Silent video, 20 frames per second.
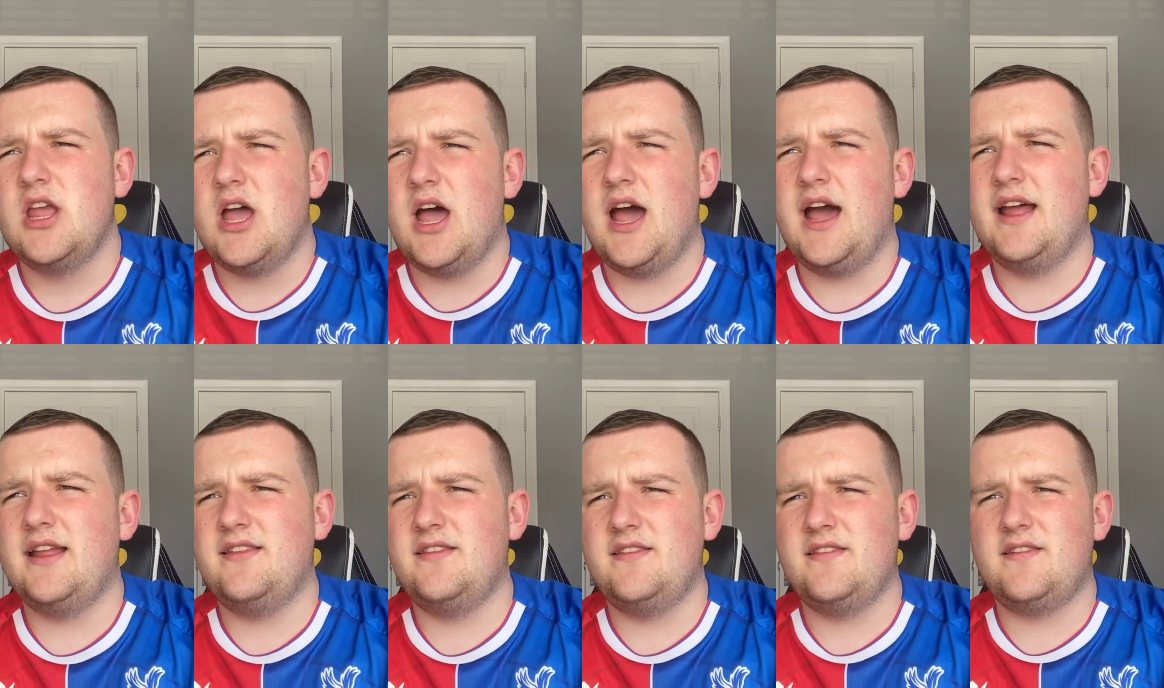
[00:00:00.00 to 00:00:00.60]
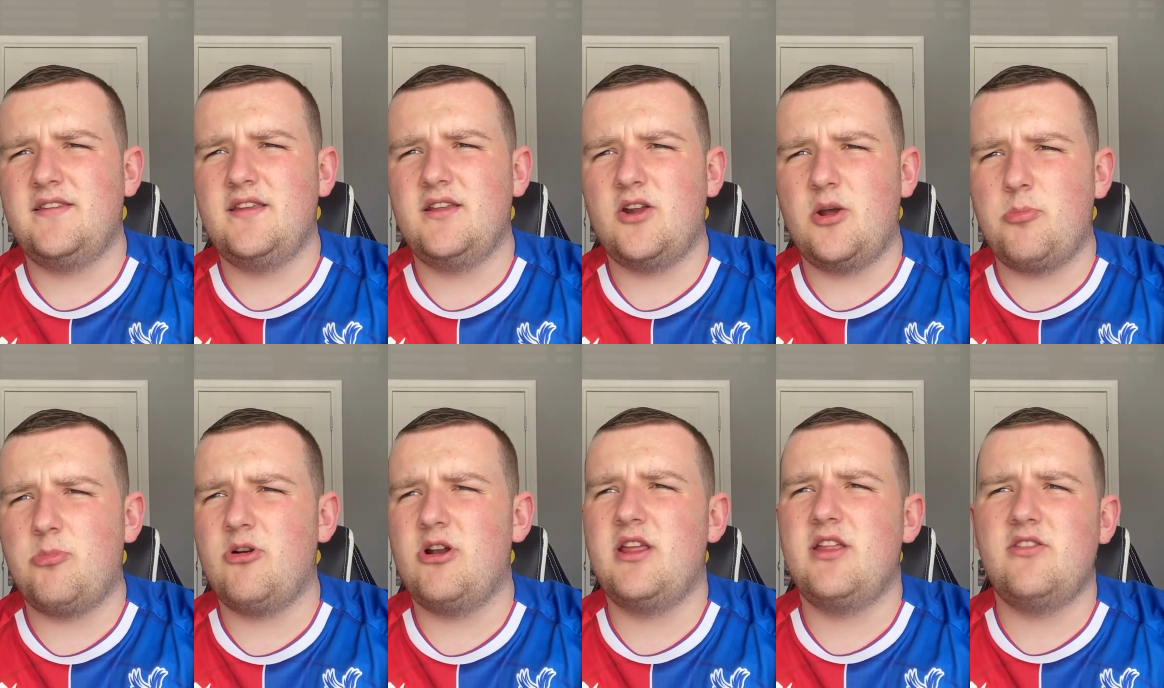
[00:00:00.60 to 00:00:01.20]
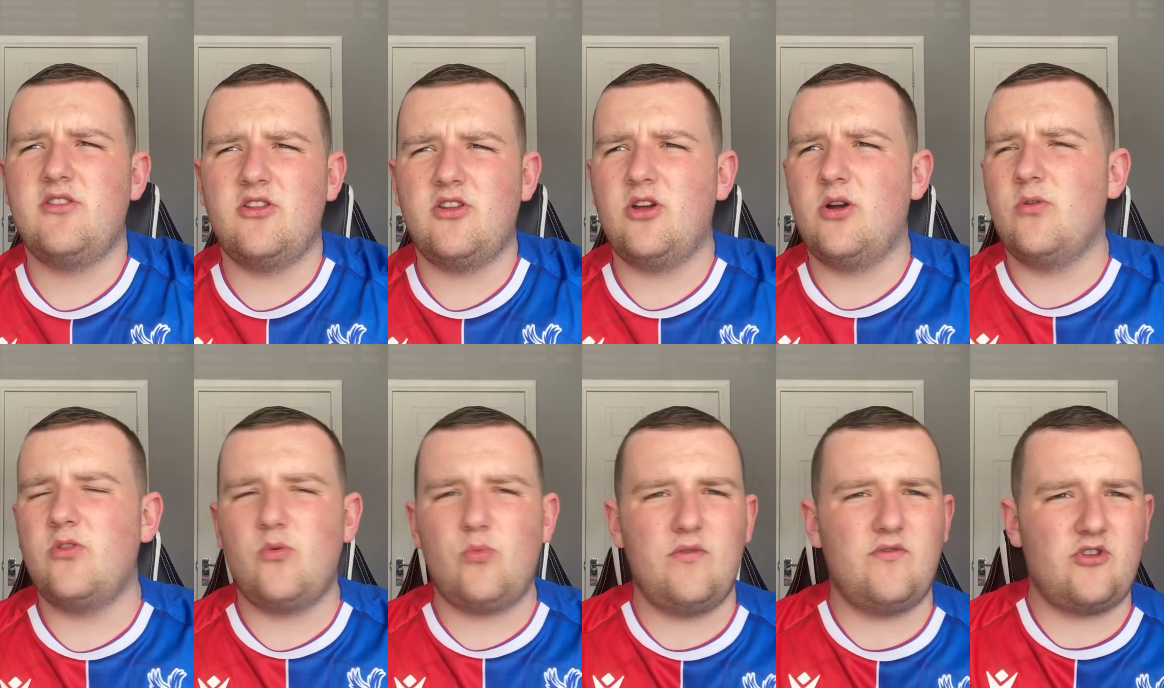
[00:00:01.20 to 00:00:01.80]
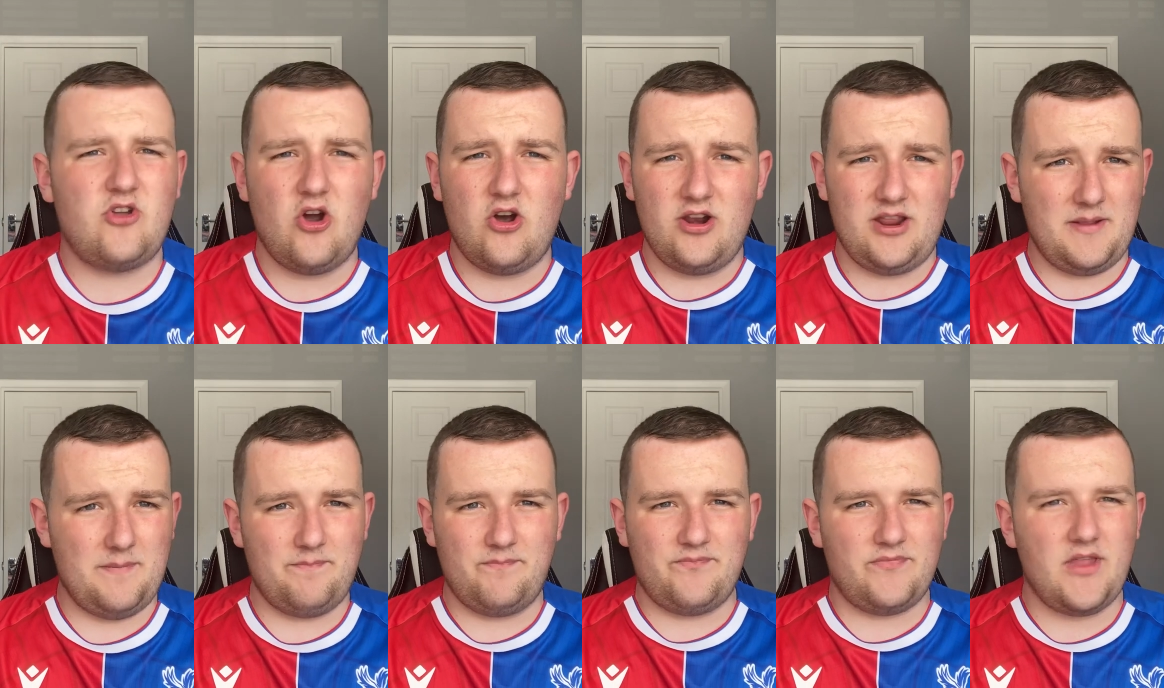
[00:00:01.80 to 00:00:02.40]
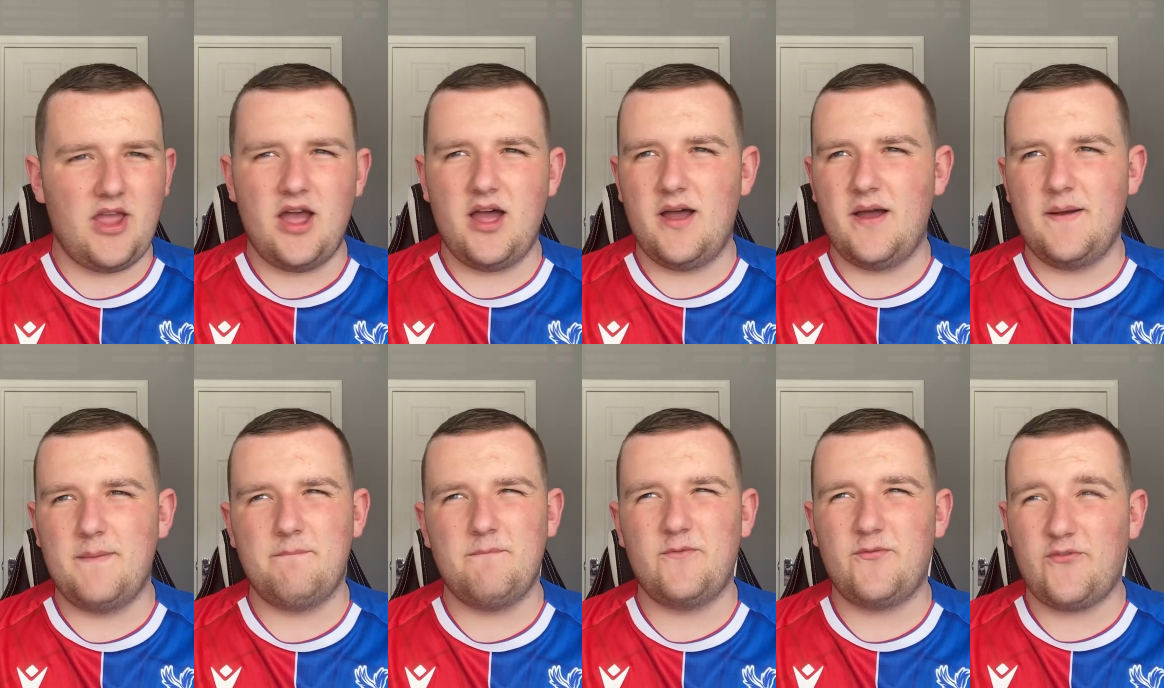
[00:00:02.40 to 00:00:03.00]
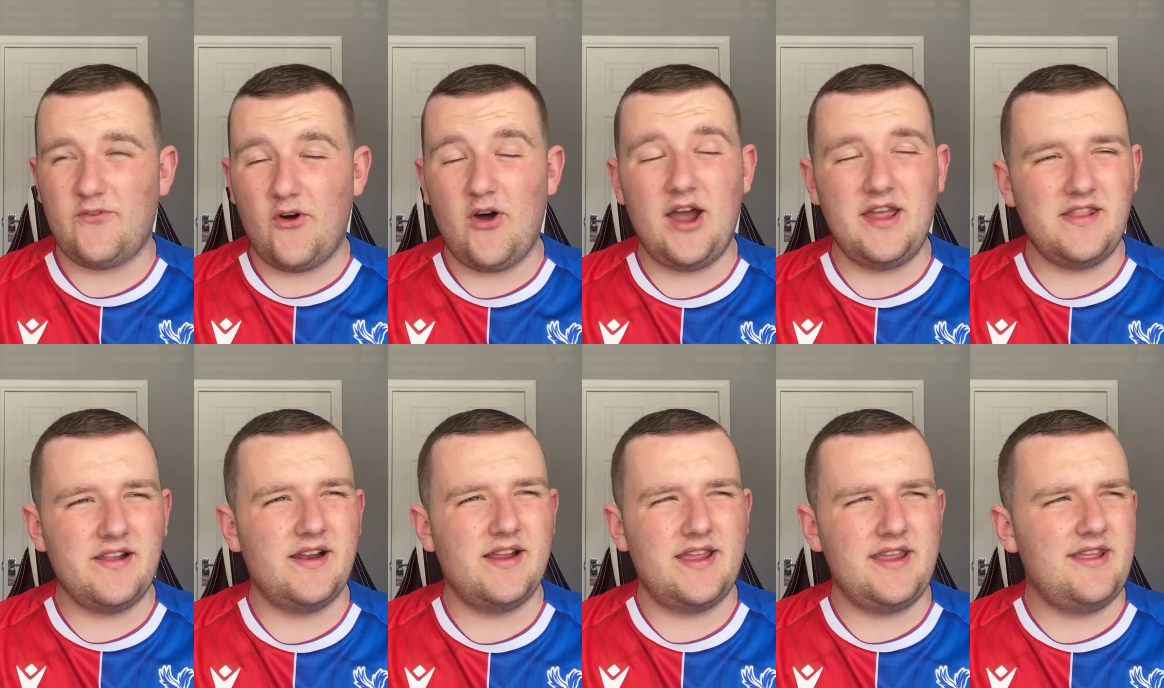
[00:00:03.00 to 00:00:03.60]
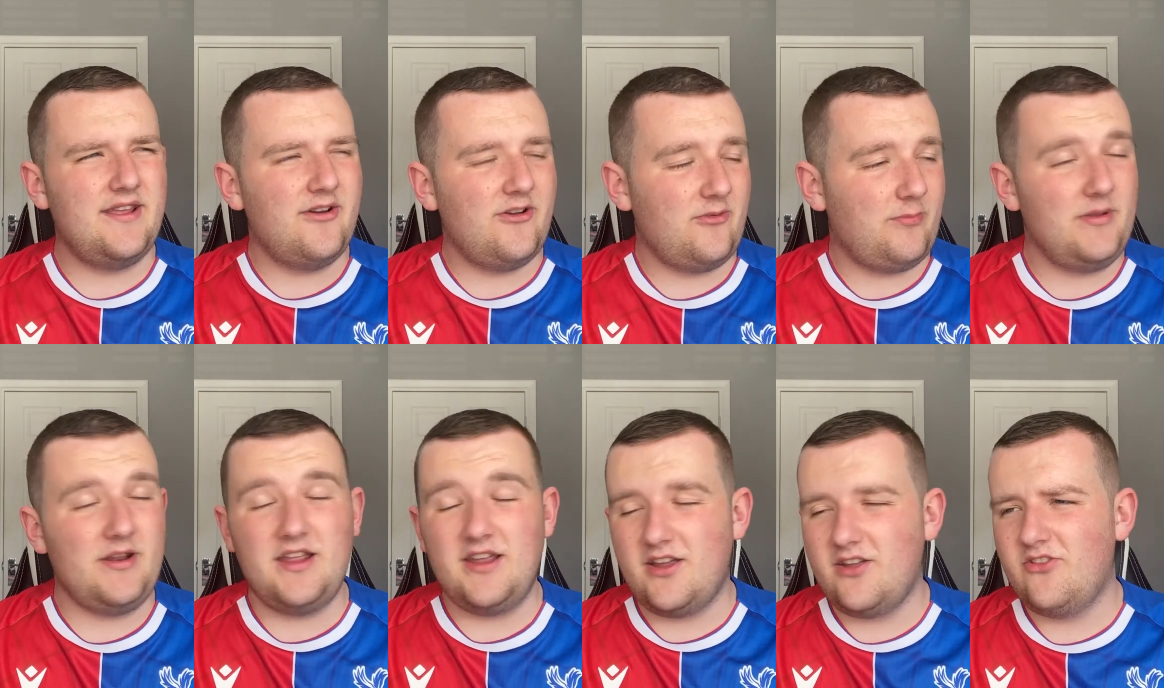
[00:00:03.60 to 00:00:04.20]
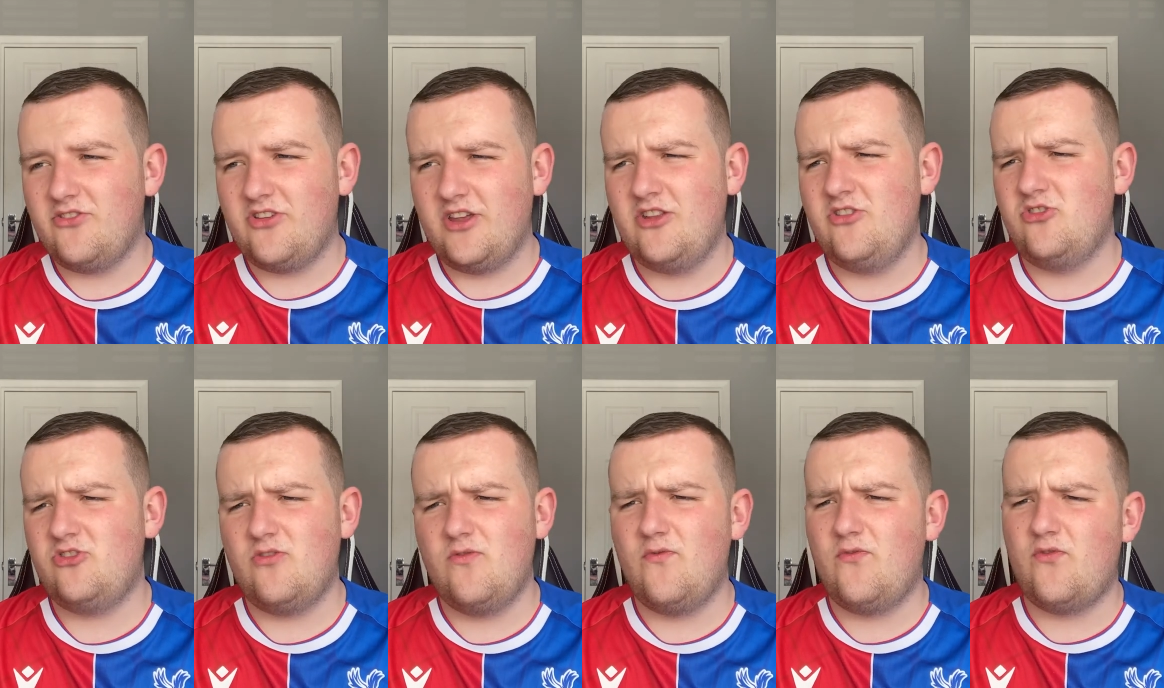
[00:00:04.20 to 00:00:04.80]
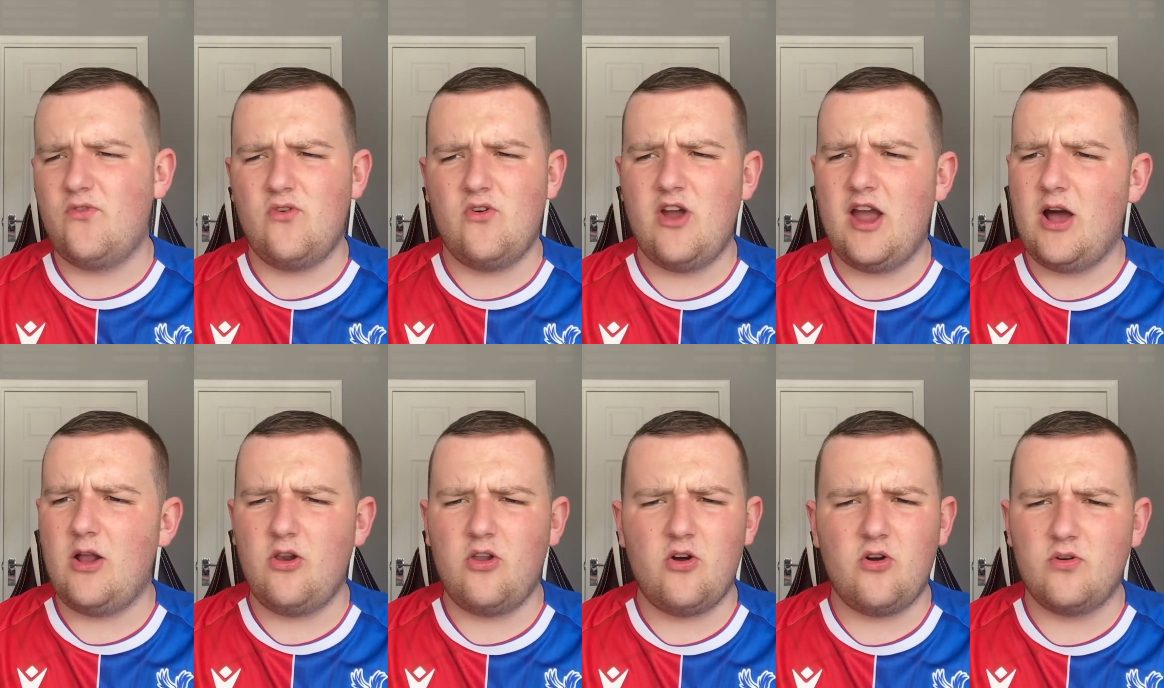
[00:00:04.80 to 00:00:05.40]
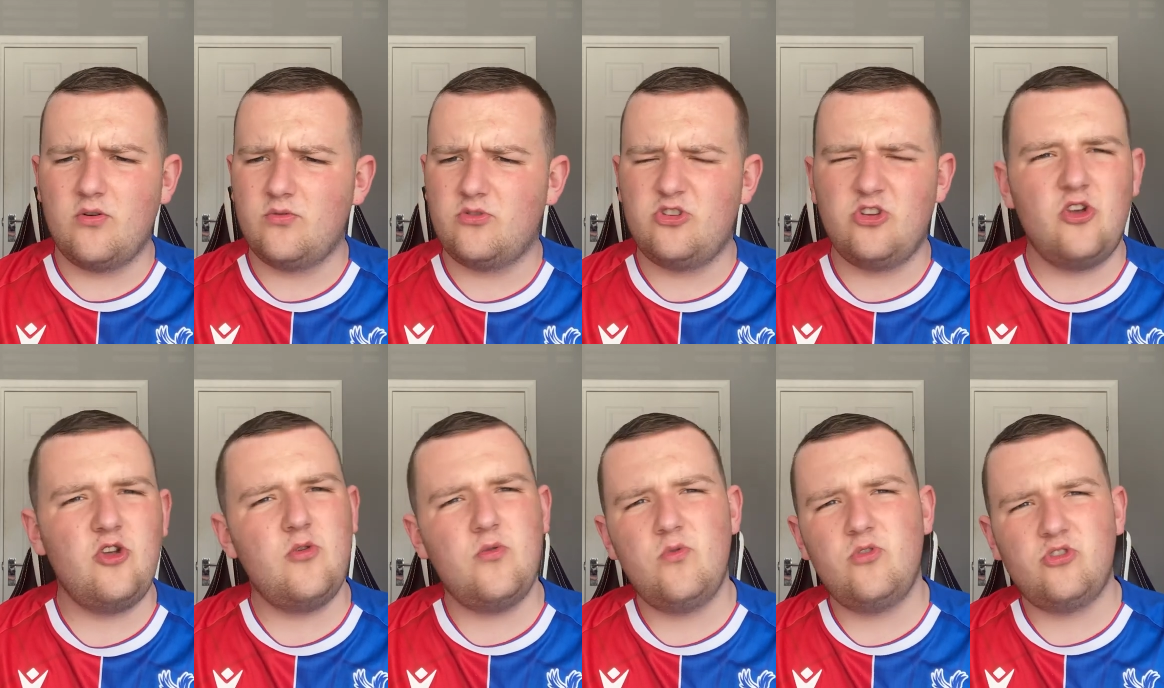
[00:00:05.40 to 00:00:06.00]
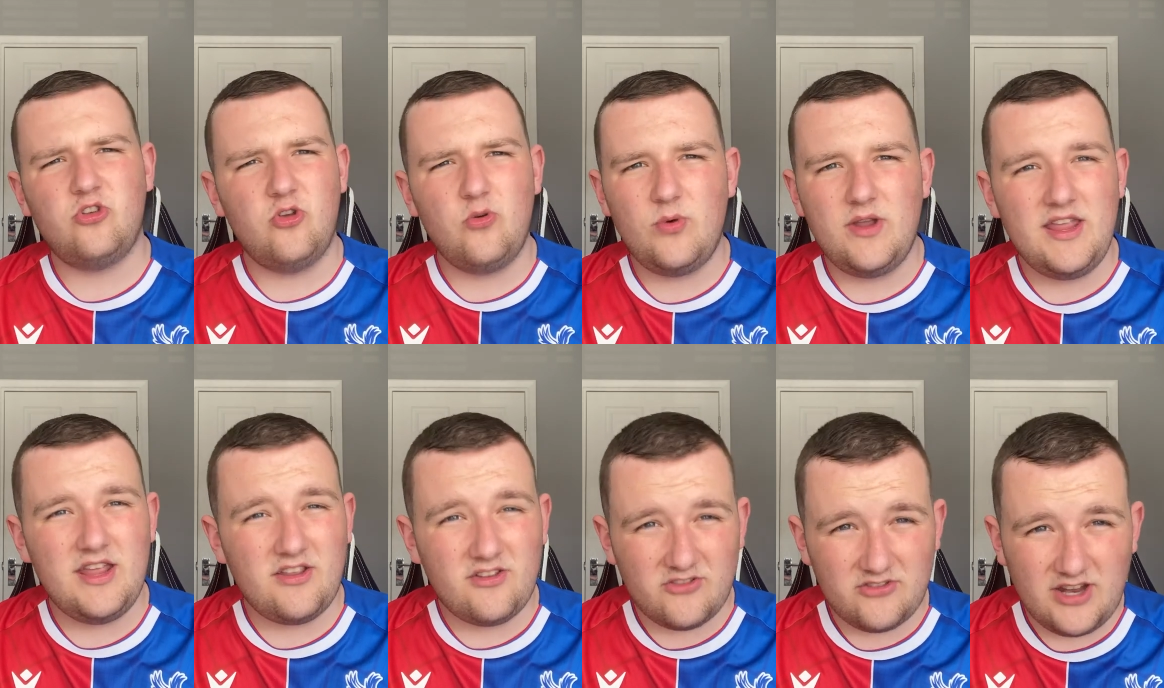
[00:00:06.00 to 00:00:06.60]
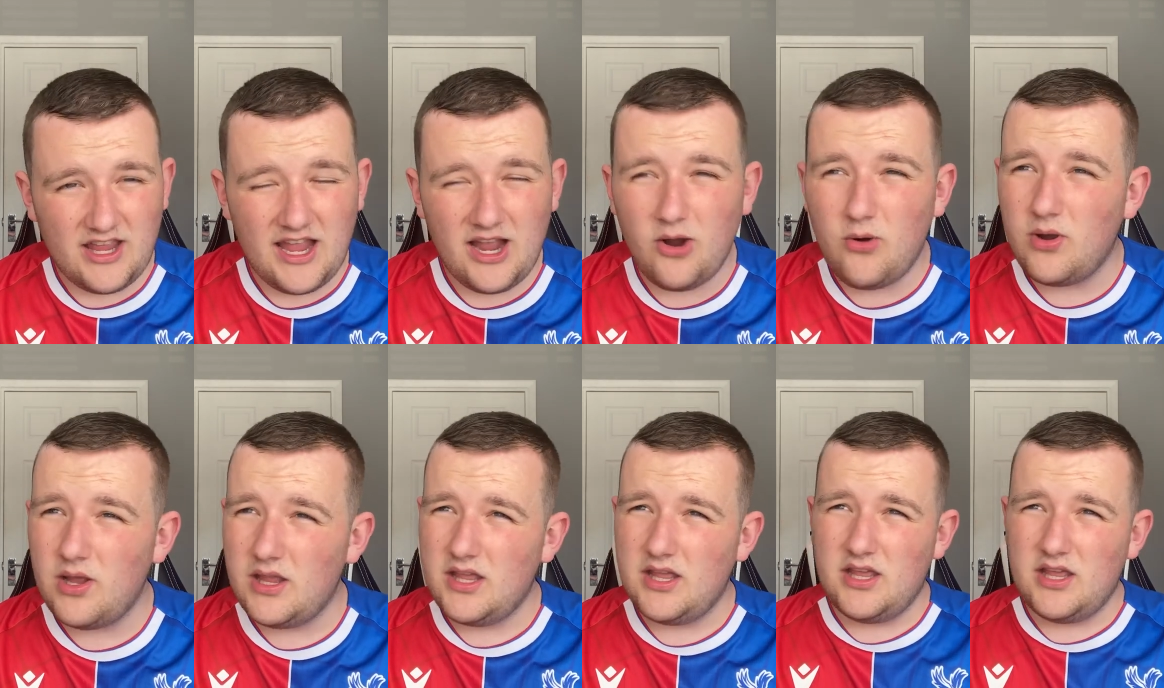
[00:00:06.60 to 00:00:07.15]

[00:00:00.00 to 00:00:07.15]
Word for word: And, you know, brilliant to know that we've got him. Um, finally, it has been in contention for how long? Two, two weeks now.